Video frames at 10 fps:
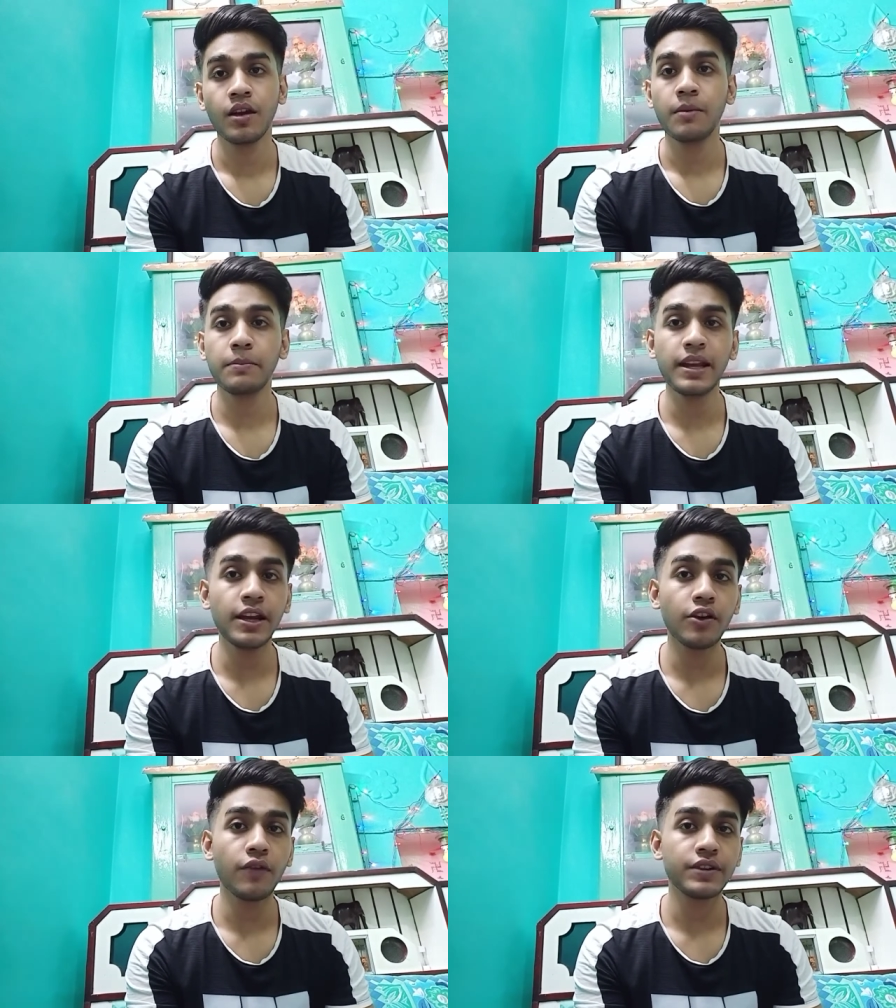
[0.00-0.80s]
Meaning
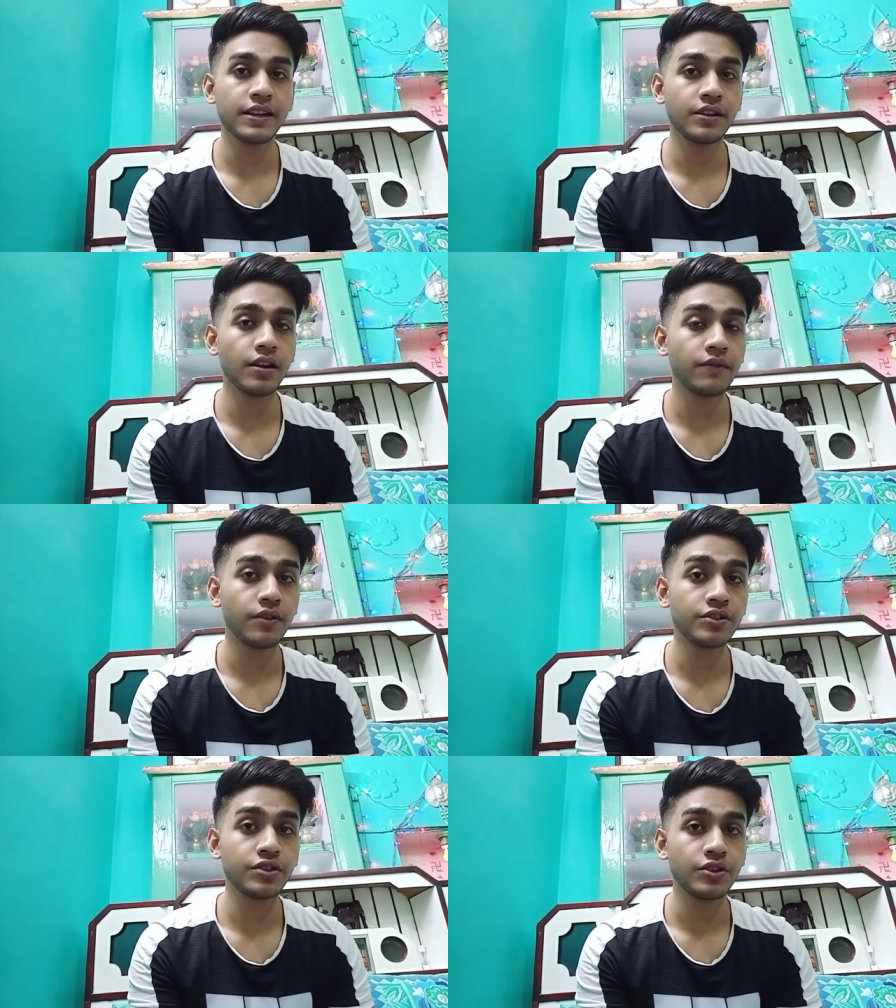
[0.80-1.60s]
of technical
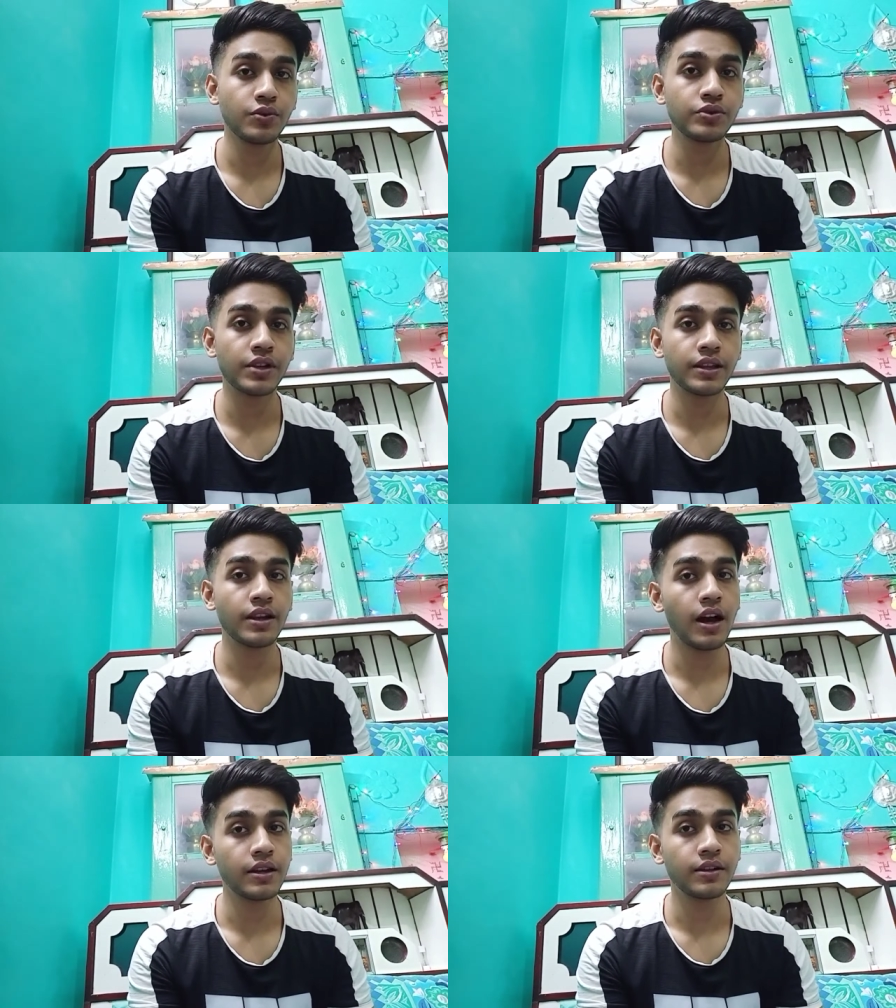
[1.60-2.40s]
words used in the
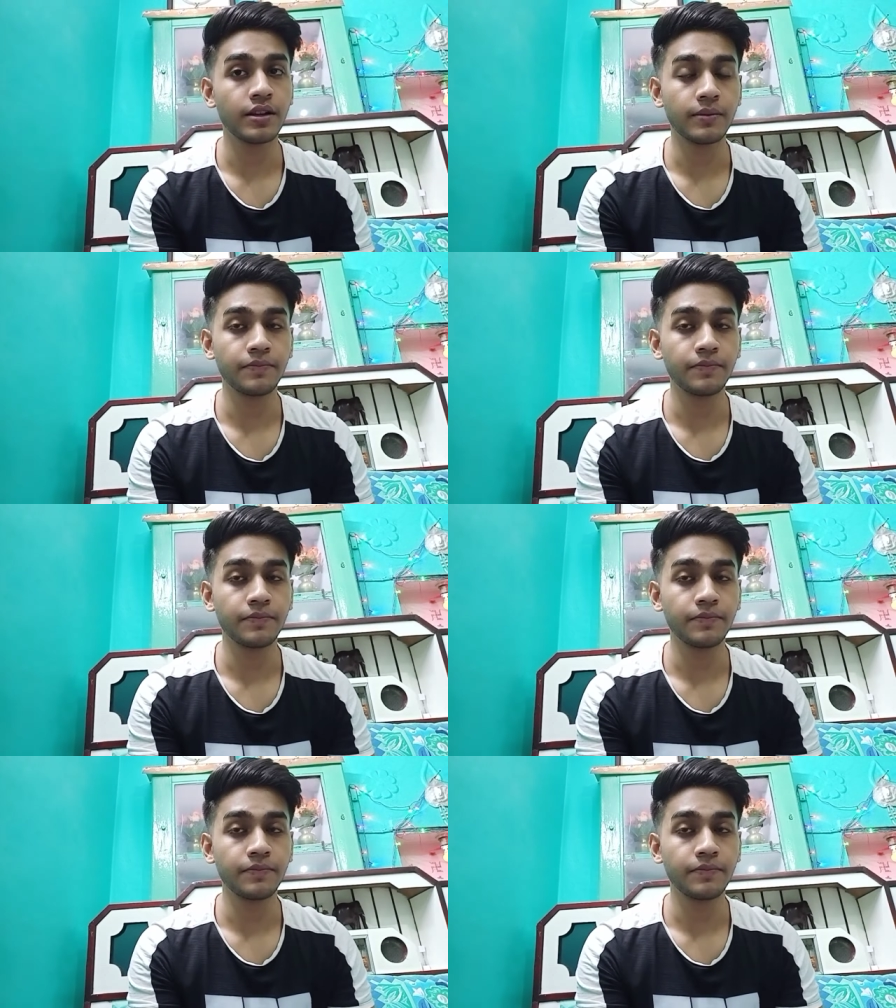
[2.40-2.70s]
article.